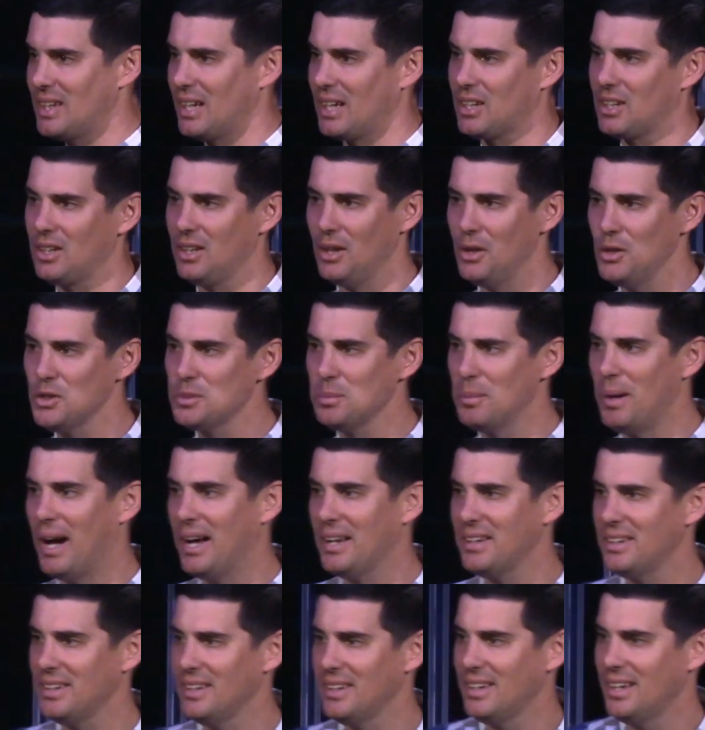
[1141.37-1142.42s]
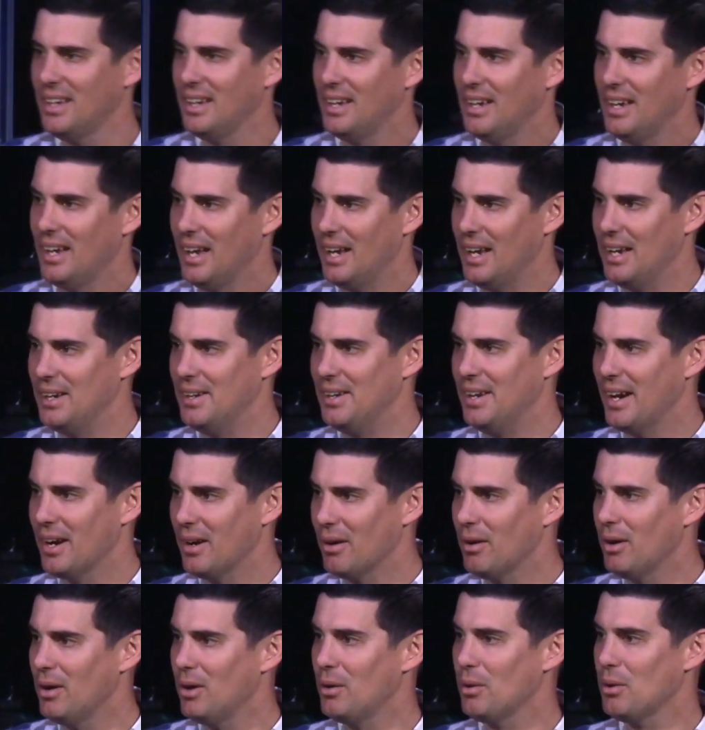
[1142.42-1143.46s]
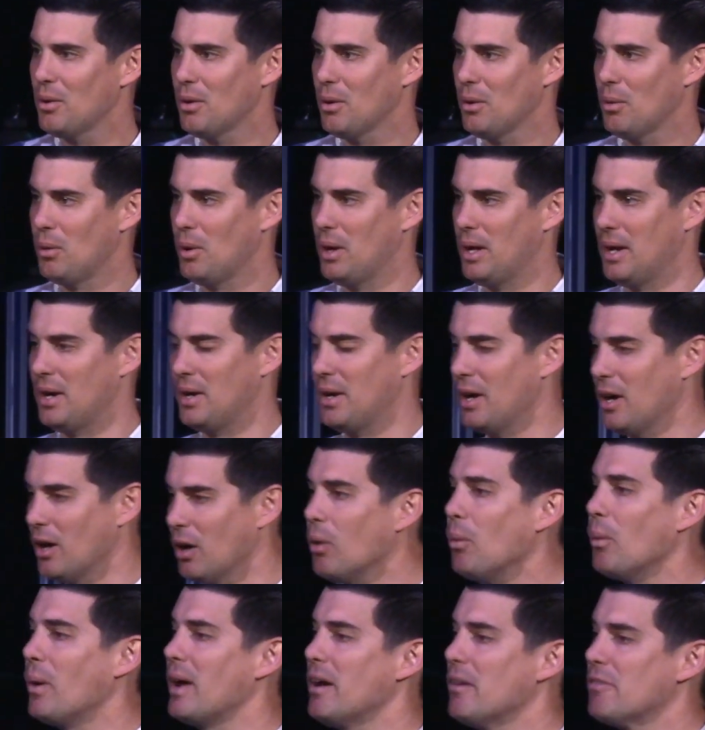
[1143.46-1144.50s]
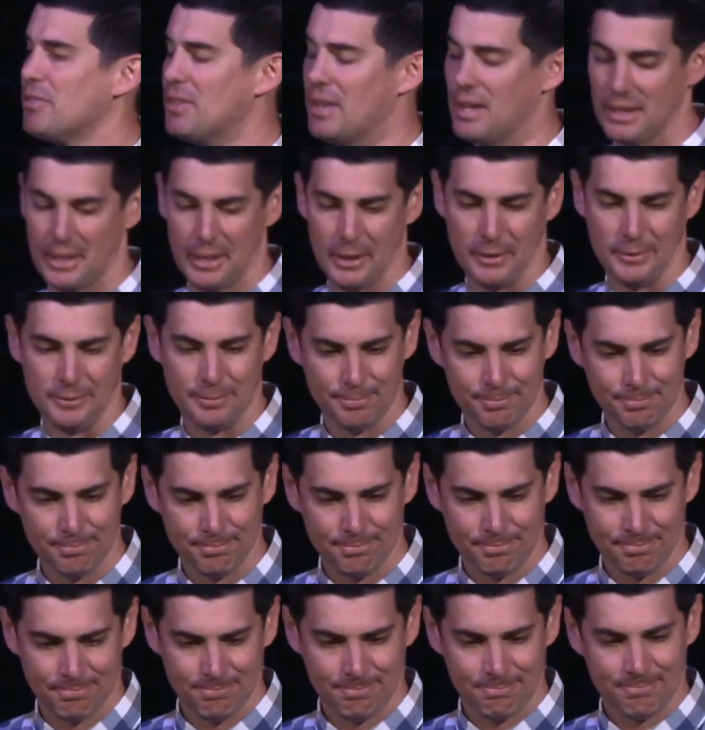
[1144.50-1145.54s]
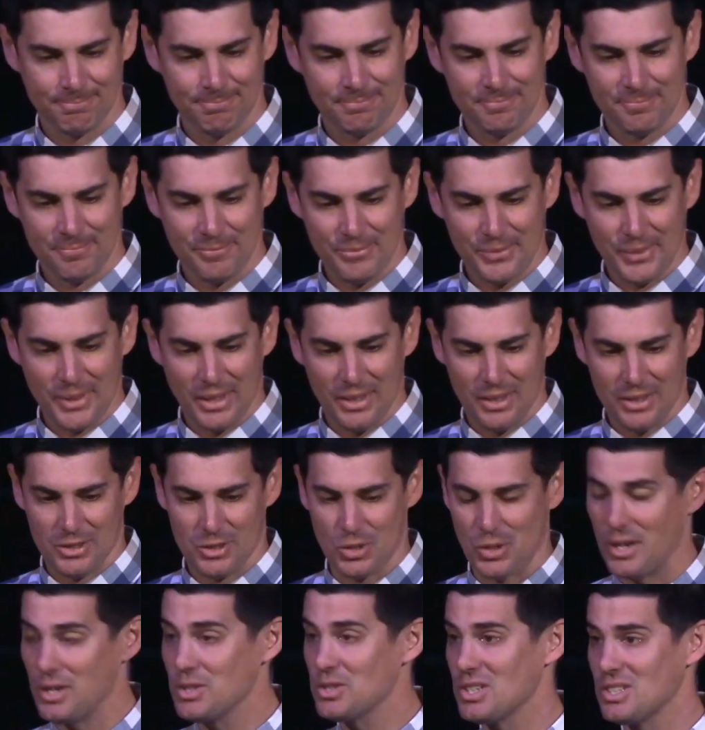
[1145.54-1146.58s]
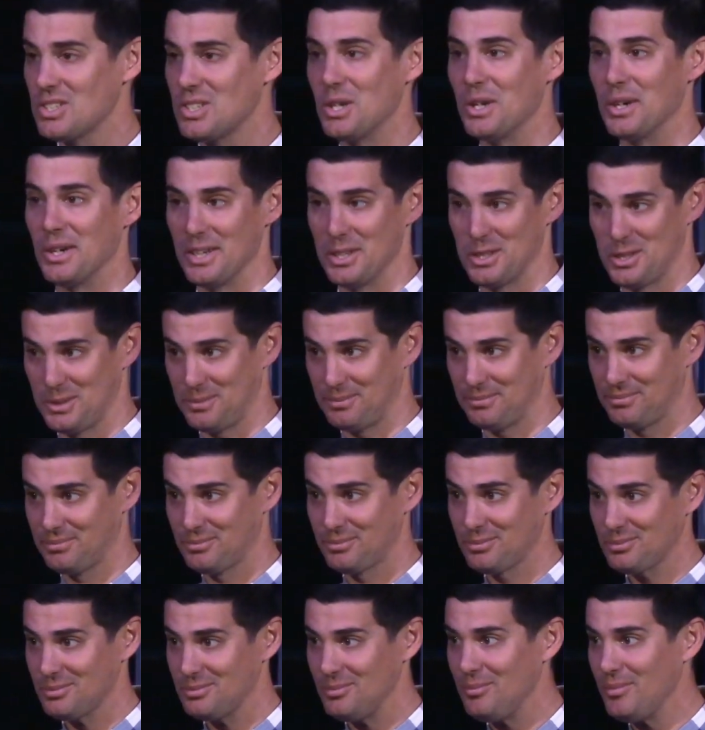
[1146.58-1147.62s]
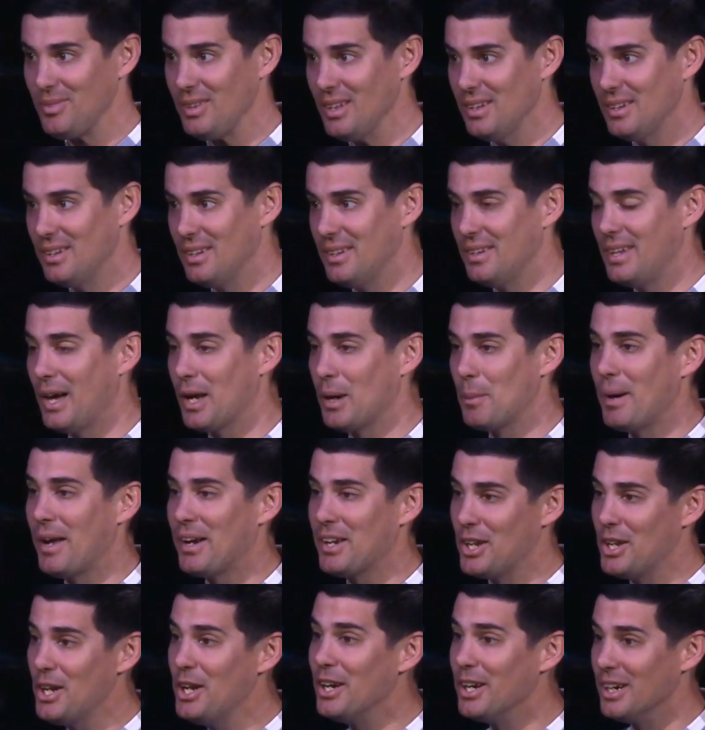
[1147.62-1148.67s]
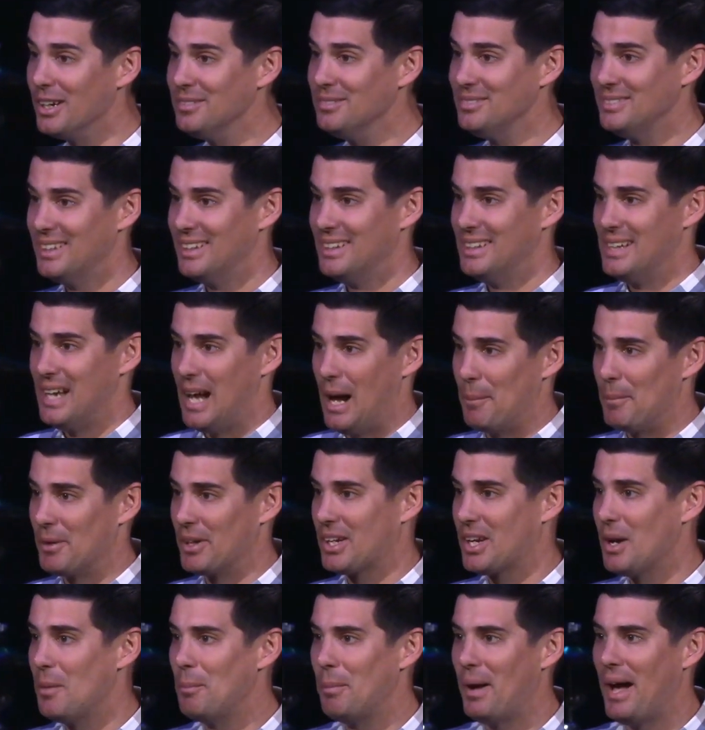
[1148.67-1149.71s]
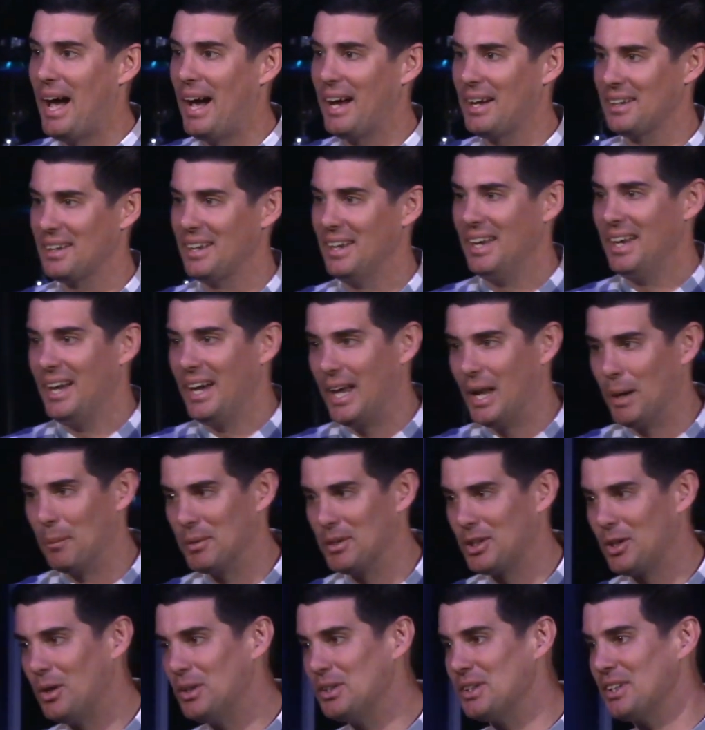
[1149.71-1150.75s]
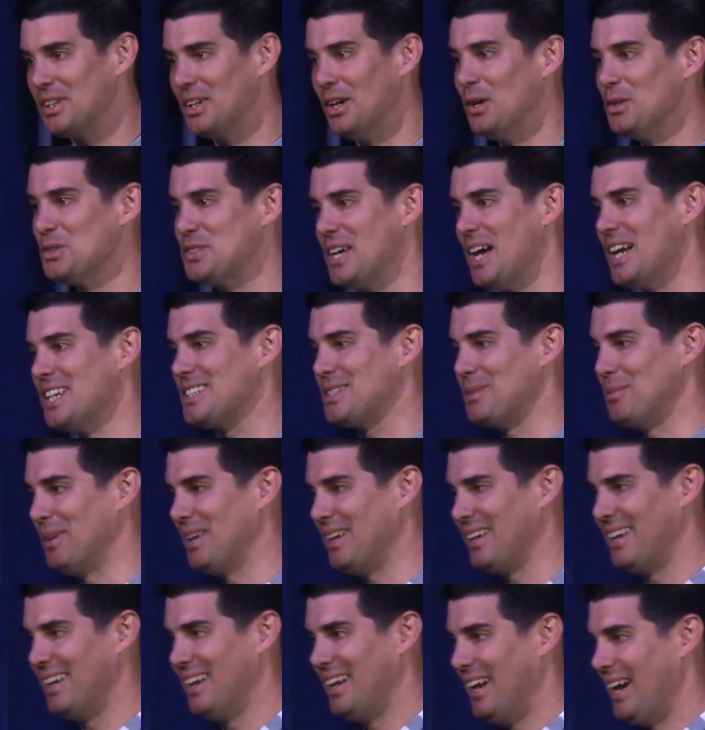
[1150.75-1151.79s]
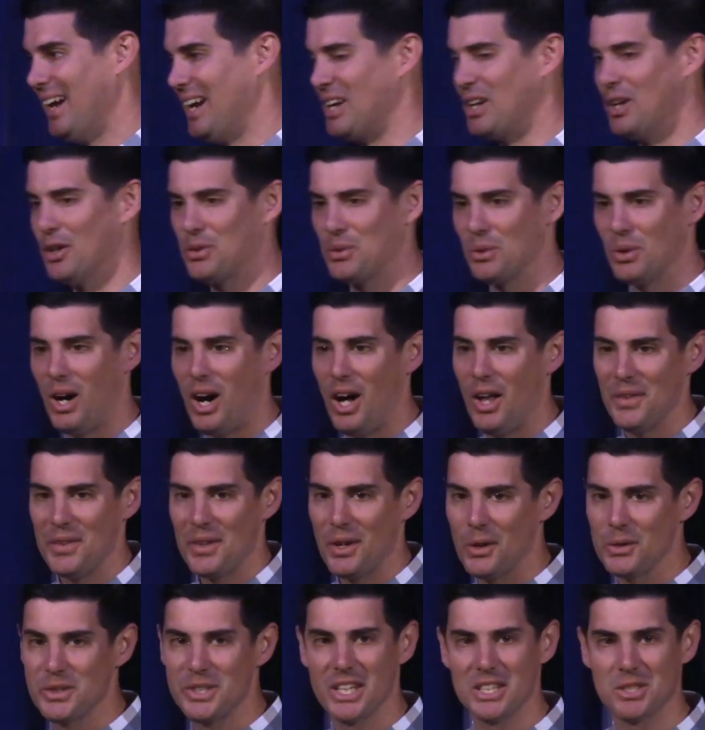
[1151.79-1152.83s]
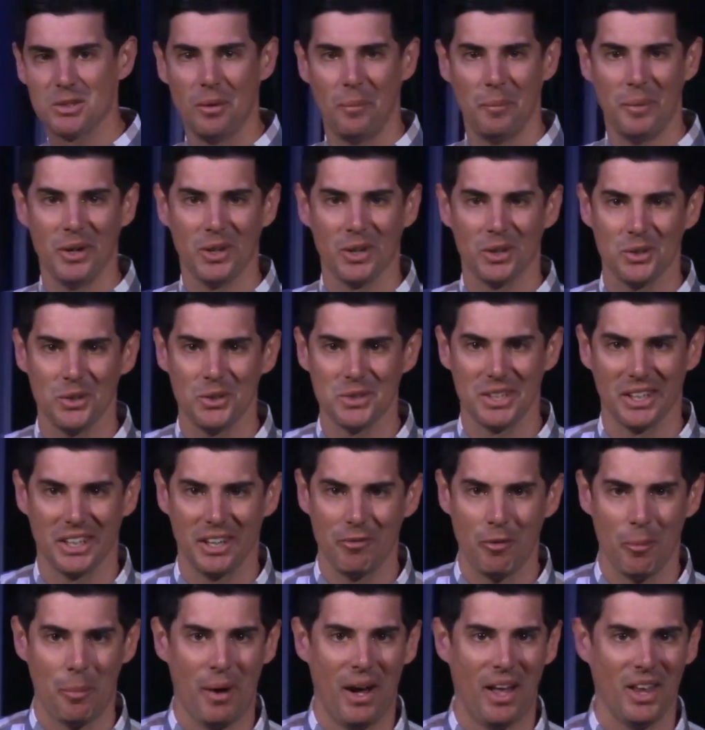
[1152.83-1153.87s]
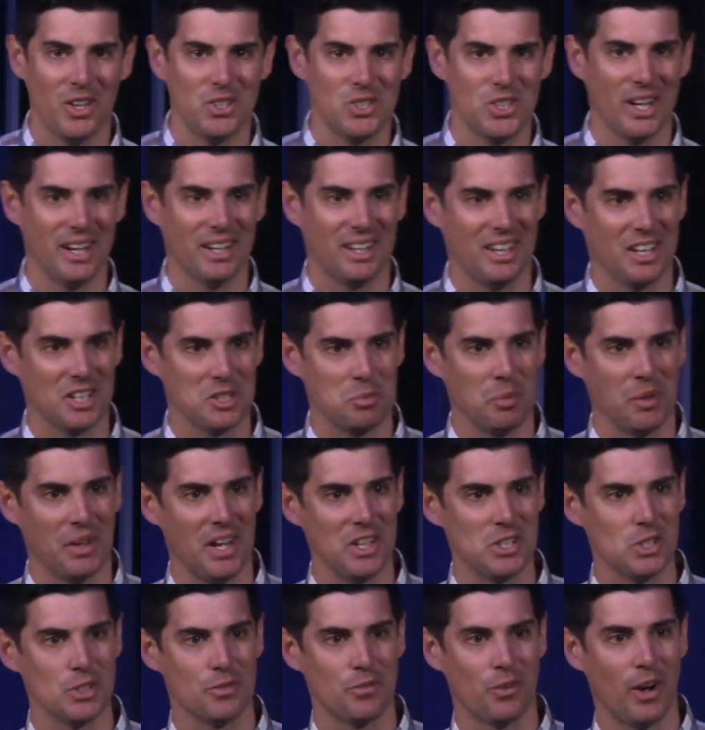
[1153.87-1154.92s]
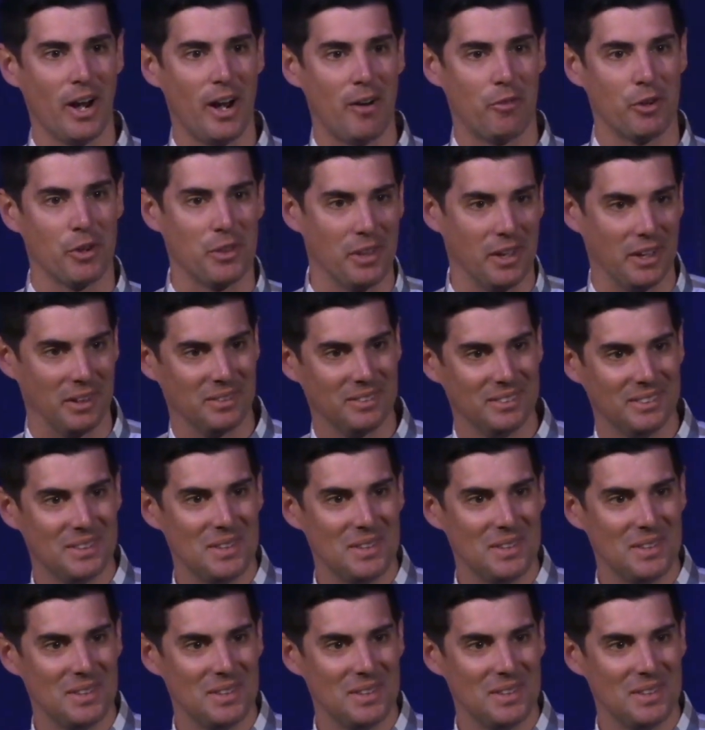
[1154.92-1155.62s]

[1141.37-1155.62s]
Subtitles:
that closed-minded and narrow, in a narrow way of thinking? So there's the series. Now in about a year, I'm going to come back and I'm going to go into the Old Testament and go through all the Old Testament miracles and give apologetic explanations for everything,